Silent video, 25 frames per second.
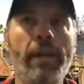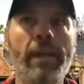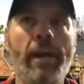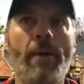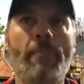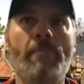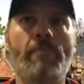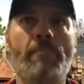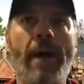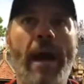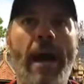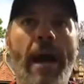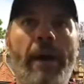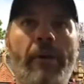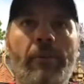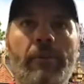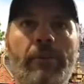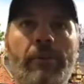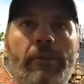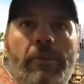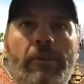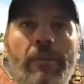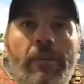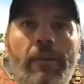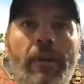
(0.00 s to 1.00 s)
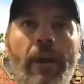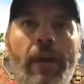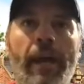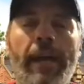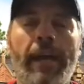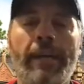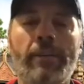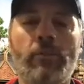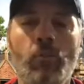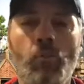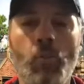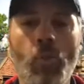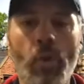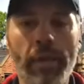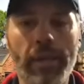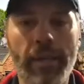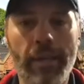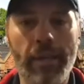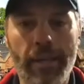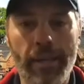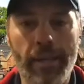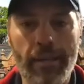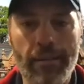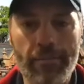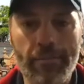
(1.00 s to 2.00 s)
about, I guess, what
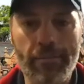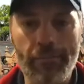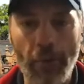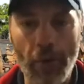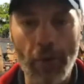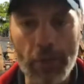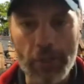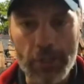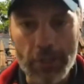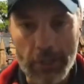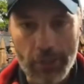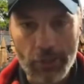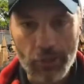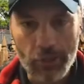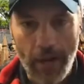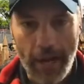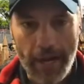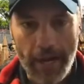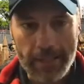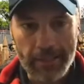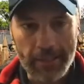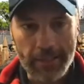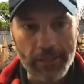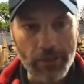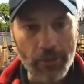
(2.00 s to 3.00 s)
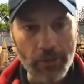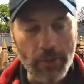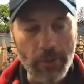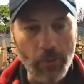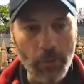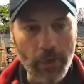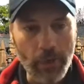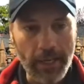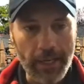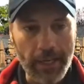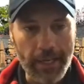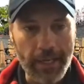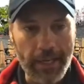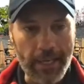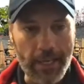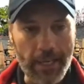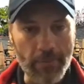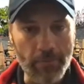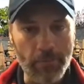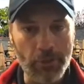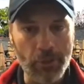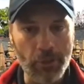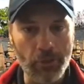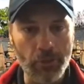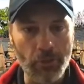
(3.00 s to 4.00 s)
first attracted you and what
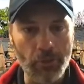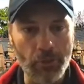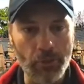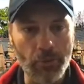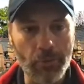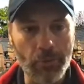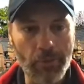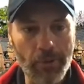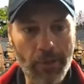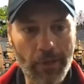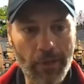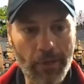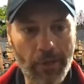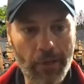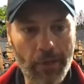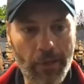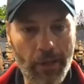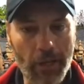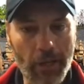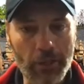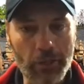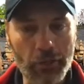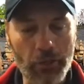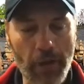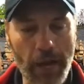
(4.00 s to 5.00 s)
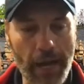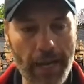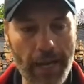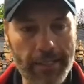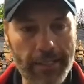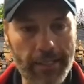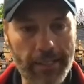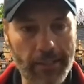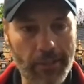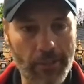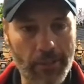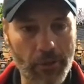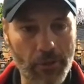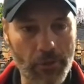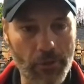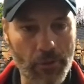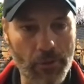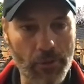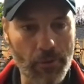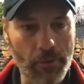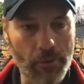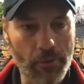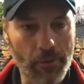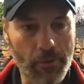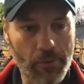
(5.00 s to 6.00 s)
keeps you attracted
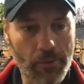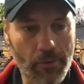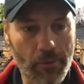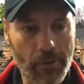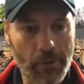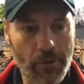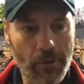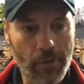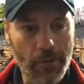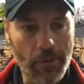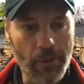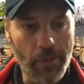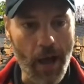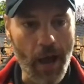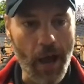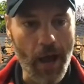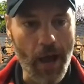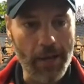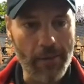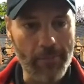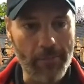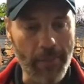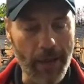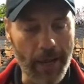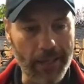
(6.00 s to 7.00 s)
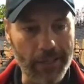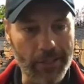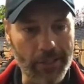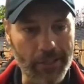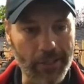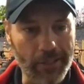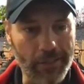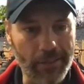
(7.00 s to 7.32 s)
to the Haunted Mansion?